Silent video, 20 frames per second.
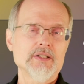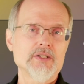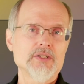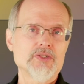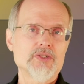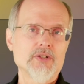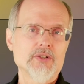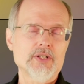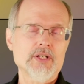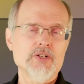
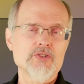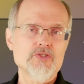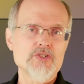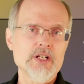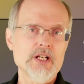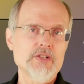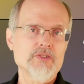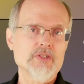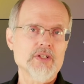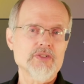could look at
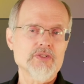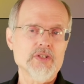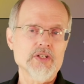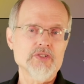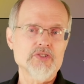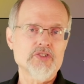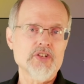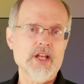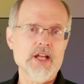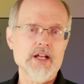Jesus
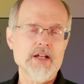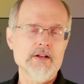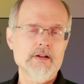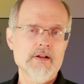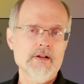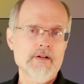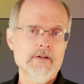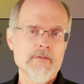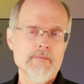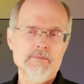and say,
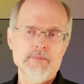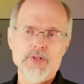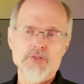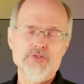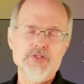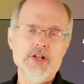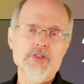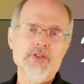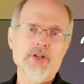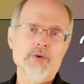
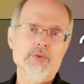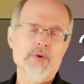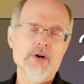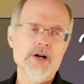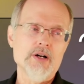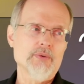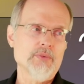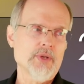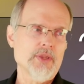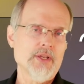"There's nothing
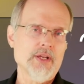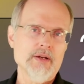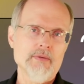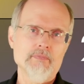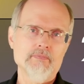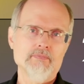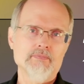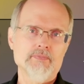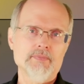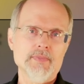wrong with
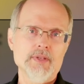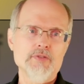him.